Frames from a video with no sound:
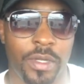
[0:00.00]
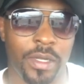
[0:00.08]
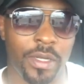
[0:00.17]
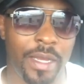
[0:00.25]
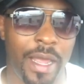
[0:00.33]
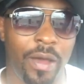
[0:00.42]

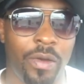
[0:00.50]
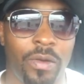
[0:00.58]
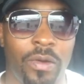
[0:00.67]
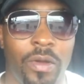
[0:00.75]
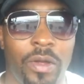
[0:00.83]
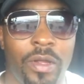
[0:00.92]
Now,
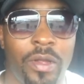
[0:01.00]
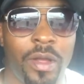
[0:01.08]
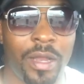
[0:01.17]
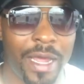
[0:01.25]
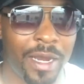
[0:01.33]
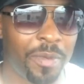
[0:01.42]

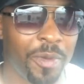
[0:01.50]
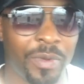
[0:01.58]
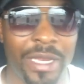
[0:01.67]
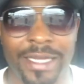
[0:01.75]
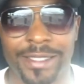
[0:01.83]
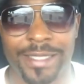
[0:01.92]
a lot of
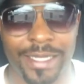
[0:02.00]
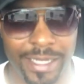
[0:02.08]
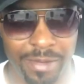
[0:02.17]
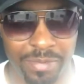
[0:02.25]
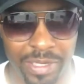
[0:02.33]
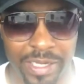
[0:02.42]
people, like I said,
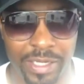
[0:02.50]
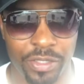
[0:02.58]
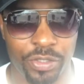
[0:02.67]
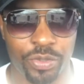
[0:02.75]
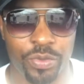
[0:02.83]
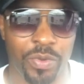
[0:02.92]
they blend
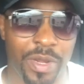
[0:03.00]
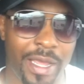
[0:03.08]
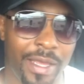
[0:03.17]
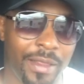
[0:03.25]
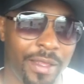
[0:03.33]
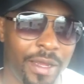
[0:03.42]
the two,
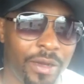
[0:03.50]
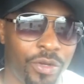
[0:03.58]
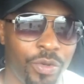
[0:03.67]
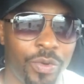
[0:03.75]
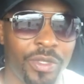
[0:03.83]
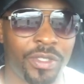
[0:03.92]
and they're
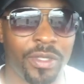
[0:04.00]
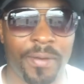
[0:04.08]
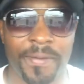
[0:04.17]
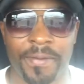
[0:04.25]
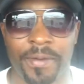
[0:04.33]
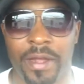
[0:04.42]
doing
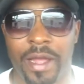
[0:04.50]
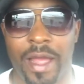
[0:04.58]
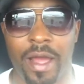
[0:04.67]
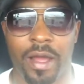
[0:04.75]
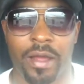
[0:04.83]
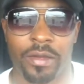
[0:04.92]
stuff,
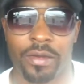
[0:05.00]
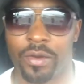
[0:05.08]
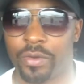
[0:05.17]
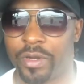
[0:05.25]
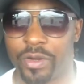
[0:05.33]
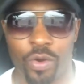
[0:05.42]

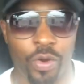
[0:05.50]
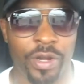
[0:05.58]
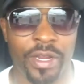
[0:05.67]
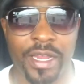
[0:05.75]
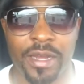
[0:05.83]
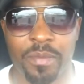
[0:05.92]
they're going
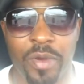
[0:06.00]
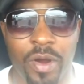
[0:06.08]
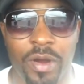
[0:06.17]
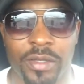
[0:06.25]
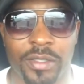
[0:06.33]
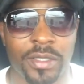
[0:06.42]
and getting
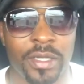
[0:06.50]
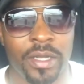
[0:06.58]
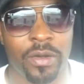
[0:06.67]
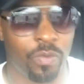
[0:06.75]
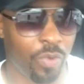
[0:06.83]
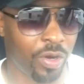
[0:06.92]
parts,
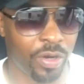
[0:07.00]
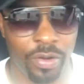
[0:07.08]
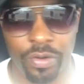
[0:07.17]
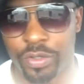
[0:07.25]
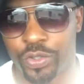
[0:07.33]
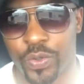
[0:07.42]
working
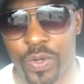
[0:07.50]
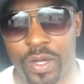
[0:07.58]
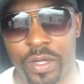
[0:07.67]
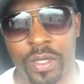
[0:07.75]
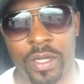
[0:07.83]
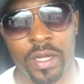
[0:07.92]
on the
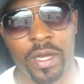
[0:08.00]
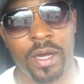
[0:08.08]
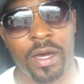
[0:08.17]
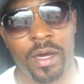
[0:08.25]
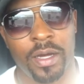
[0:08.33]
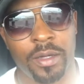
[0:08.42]
truck,
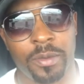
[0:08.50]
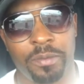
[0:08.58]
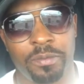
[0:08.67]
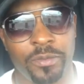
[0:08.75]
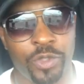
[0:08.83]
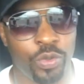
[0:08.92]

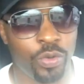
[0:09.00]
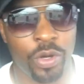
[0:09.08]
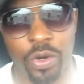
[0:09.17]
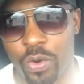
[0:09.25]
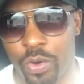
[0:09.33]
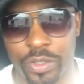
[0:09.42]

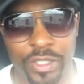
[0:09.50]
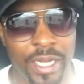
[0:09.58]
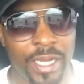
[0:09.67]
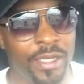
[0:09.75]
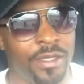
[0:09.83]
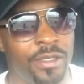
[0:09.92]
doing oil
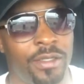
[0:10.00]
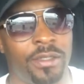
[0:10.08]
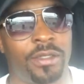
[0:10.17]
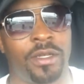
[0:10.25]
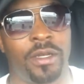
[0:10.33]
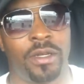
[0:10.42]

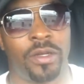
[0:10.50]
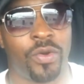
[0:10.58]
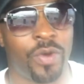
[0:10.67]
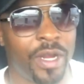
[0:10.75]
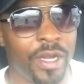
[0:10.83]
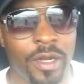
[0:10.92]
changes,
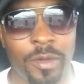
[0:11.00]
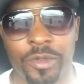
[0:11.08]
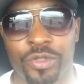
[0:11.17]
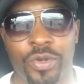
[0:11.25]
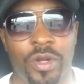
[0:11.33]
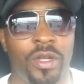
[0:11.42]
cranking up the
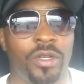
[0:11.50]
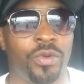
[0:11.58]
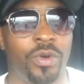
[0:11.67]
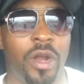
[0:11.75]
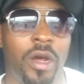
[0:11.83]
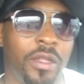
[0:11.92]
truck,
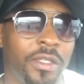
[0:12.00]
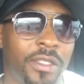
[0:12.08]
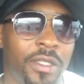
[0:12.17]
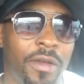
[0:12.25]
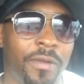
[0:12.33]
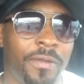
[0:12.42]
doing all this
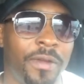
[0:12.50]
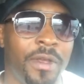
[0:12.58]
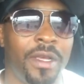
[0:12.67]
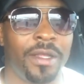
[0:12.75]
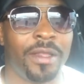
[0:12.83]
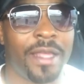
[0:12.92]
stuff
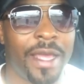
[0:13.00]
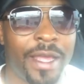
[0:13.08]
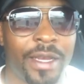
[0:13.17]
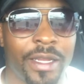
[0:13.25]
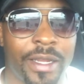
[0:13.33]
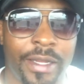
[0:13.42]

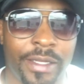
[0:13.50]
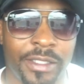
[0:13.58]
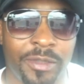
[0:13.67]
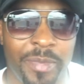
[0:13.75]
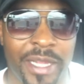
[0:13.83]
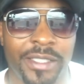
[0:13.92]
that
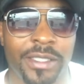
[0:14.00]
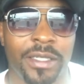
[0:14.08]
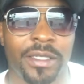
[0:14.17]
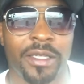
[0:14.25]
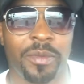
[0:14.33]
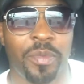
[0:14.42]
is
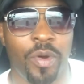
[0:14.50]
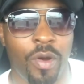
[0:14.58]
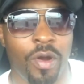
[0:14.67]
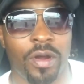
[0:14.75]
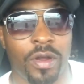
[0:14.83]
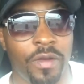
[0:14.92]
basically
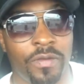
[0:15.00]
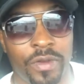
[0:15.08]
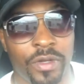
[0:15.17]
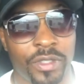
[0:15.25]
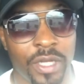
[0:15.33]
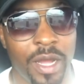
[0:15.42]
part of
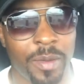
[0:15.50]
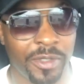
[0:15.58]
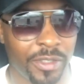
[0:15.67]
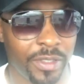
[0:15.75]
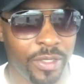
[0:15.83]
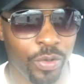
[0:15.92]
your job.
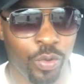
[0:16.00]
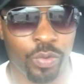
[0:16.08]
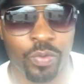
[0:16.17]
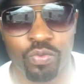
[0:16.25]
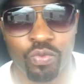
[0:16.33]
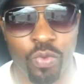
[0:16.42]
It's
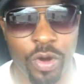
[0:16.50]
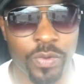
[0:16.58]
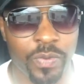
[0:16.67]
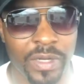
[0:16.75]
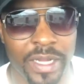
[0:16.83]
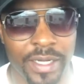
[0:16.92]
still work
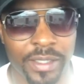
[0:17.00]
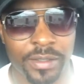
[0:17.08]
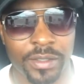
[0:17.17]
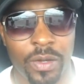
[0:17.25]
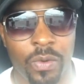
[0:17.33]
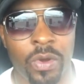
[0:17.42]
related.
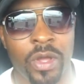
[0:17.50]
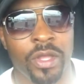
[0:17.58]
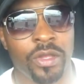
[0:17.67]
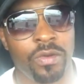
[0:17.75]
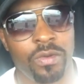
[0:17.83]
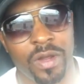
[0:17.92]
So
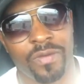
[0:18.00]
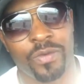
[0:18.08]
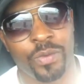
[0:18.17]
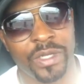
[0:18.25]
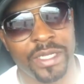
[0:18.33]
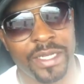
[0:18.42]
you never
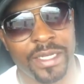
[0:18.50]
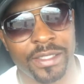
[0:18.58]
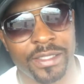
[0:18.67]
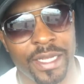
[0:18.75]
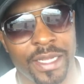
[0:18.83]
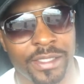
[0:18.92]
really get a
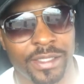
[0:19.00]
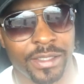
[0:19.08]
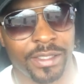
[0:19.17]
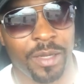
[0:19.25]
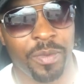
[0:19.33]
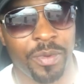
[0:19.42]
chance to
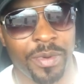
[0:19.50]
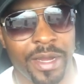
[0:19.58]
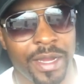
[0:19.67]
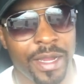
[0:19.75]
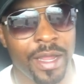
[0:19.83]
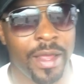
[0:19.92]

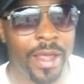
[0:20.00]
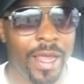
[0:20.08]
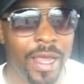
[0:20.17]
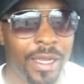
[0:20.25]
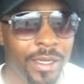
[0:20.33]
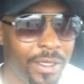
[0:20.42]
separate
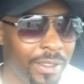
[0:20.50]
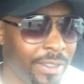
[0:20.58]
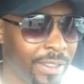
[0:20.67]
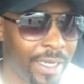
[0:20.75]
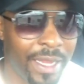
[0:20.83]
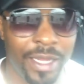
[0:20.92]
and
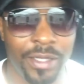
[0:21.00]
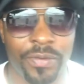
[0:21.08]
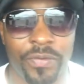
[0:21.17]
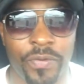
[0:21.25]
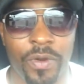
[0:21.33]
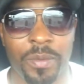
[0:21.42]
disengage
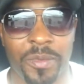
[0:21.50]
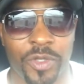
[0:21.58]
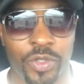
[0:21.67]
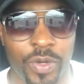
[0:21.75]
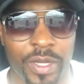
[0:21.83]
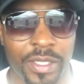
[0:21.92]
from the
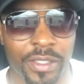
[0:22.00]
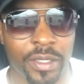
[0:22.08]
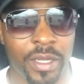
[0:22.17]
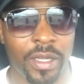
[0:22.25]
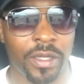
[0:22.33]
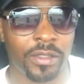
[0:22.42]
trucking.
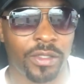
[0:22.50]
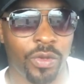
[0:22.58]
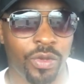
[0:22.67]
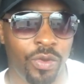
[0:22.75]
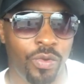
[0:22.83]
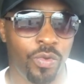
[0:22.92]
So
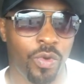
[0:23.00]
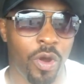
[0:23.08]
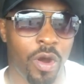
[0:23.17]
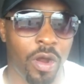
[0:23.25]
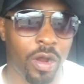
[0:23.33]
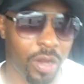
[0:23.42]
you
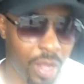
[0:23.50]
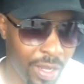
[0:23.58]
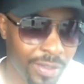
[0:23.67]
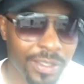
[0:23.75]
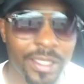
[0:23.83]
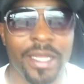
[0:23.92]
are
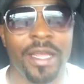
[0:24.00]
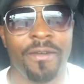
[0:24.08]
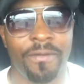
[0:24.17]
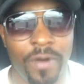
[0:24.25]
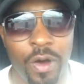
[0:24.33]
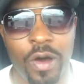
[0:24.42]
constantly
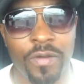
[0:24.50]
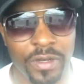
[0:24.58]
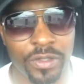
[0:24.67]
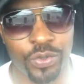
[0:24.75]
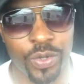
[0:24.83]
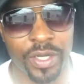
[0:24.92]
involved
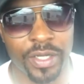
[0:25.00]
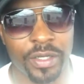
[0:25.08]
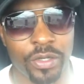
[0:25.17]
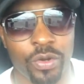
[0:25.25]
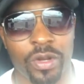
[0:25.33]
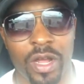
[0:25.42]
in
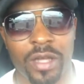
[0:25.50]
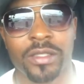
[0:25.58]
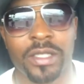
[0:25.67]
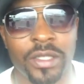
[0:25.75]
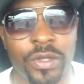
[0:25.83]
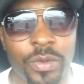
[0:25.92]
trucking. You're
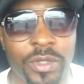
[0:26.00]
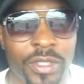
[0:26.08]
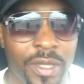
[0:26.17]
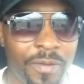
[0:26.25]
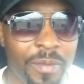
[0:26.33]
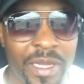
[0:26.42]
constantly doing
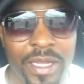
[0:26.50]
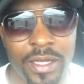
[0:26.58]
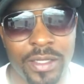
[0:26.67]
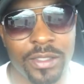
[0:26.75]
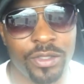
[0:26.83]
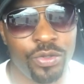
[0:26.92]
stuff
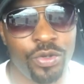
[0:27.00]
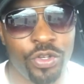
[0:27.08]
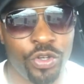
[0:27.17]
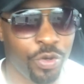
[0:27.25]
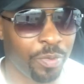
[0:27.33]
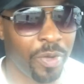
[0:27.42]
because
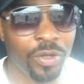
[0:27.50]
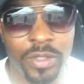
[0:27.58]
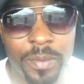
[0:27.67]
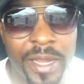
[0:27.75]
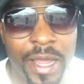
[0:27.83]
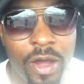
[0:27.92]
you're supposed
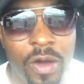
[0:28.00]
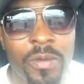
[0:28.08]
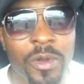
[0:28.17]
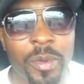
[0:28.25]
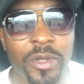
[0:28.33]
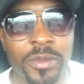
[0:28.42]
to be at home.
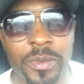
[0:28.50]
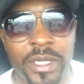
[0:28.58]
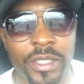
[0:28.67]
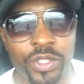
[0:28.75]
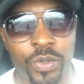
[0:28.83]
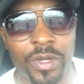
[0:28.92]
You're supposed to be
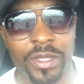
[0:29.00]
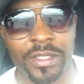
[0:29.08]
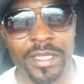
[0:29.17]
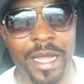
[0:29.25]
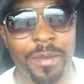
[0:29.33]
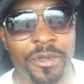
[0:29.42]
enjoying the
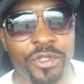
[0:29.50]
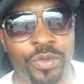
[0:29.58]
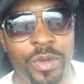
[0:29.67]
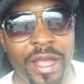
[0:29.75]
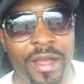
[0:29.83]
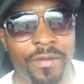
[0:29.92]
time that
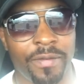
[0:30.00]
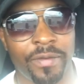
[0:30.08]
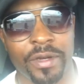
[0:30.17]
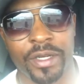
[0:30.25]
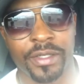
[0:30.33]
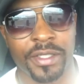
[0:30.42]
you have
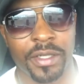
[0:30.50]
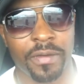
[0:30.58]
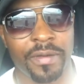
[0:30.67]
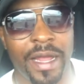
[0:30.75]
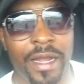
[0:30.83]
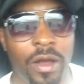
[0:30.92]
for yourself
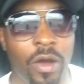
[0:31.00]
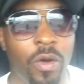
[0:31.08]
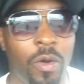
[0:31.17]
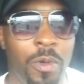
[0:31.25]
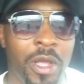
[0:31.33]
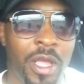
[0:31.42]
at
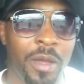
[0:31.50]
home.